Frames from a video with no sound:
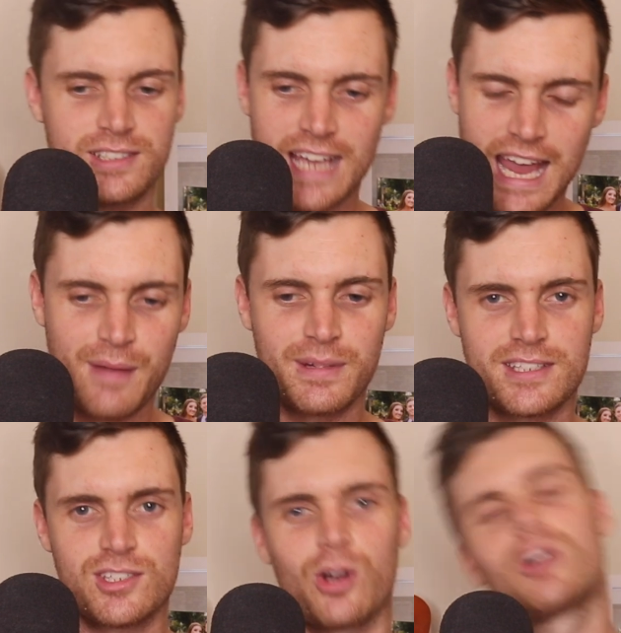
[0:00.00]
damn,
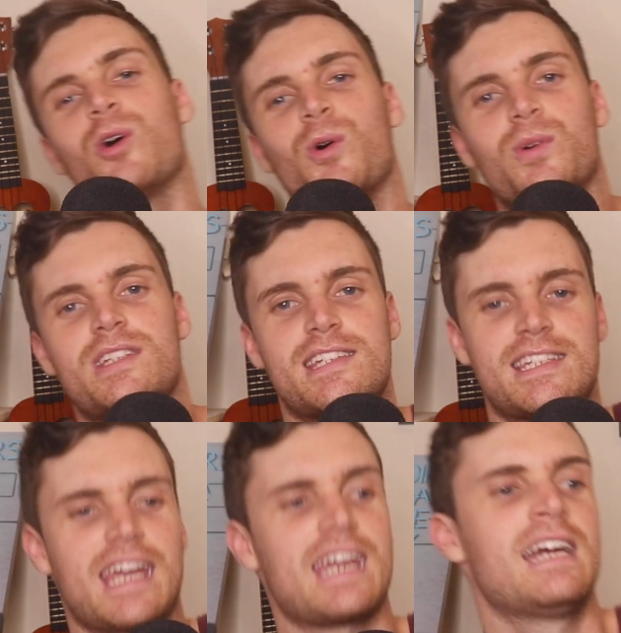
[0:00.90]
it's so cool to
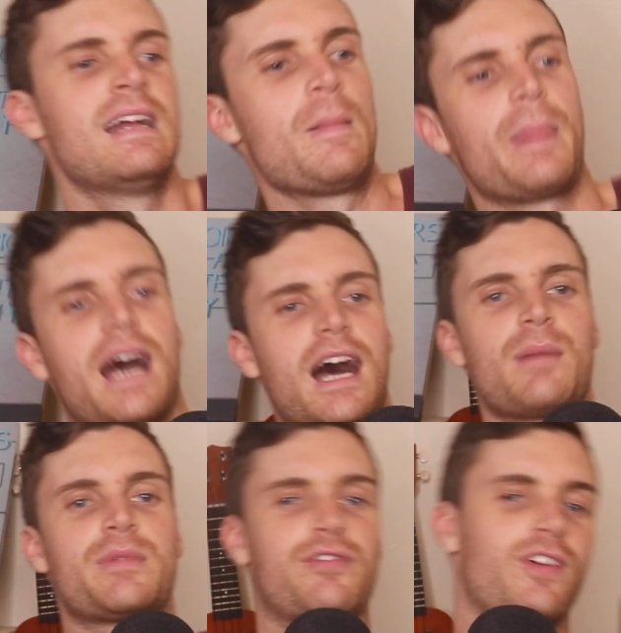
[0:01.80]
see
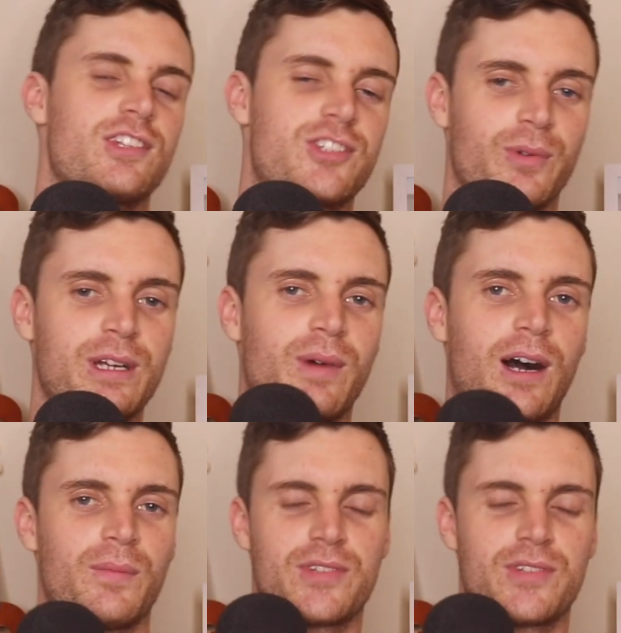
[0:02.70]
your friends doing well.